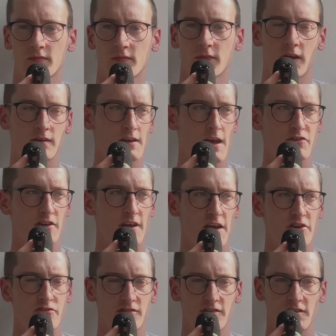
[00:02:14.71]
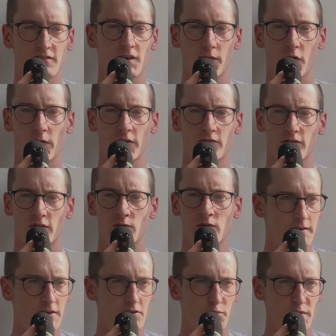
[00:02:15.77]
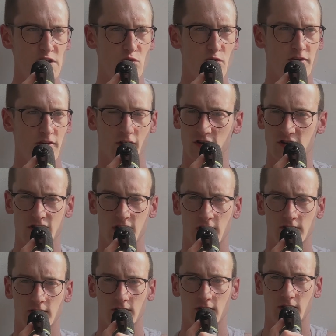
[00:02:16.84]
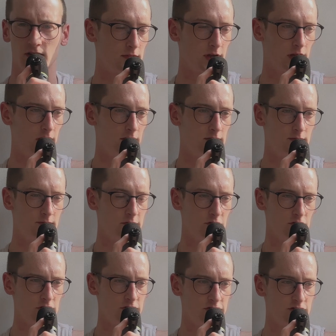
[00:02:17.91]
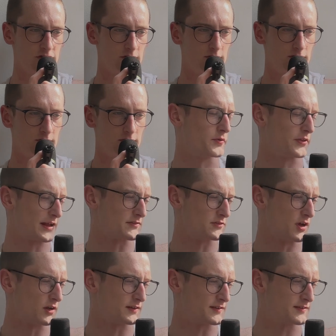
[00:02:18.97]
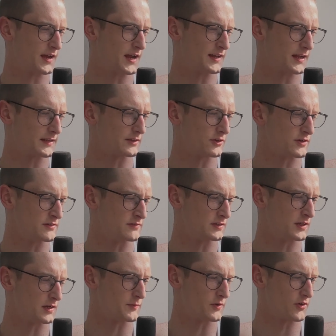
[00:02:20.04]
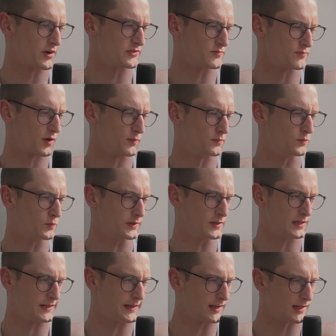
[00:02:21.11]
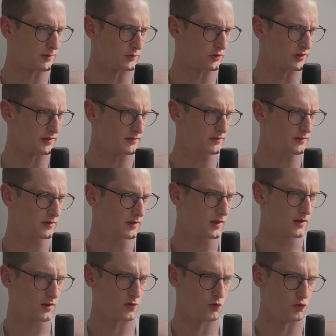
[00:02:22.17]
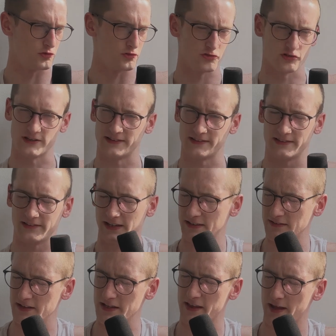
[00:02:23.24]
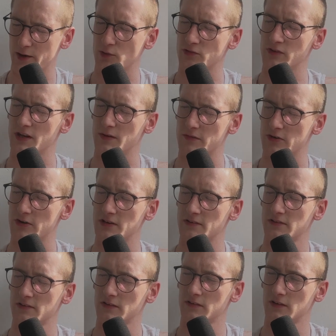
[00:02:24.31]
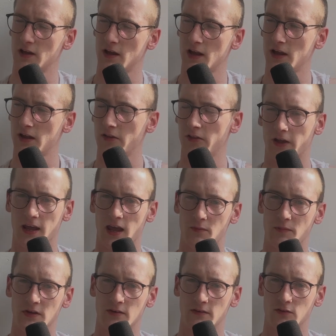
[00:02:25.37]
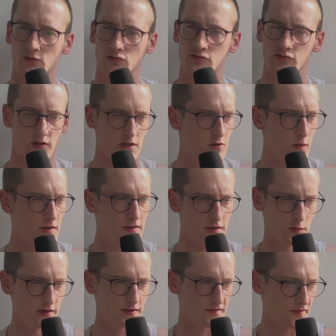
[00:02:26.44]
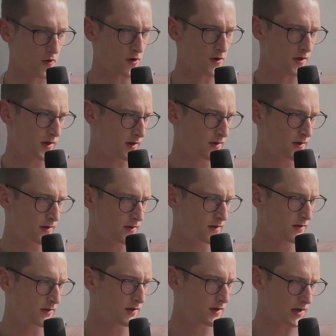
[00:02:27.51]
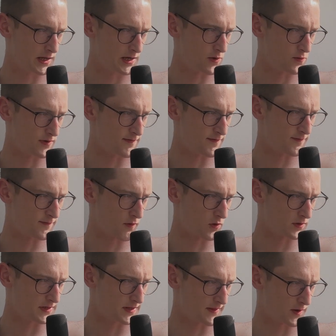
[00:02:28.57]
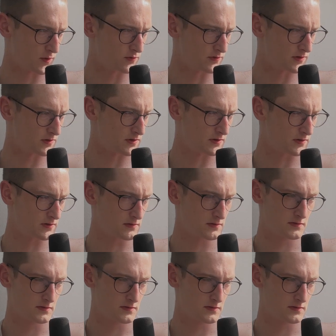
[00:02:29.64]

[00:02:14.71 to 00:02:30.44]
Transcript: that's the education system you went through. You speak with an Irish accent. You're Irish. But that's not to say that there isn't an immigration problem with illegal immigrants. 160,000 immigrants that came into the country in 2024, and only 40,000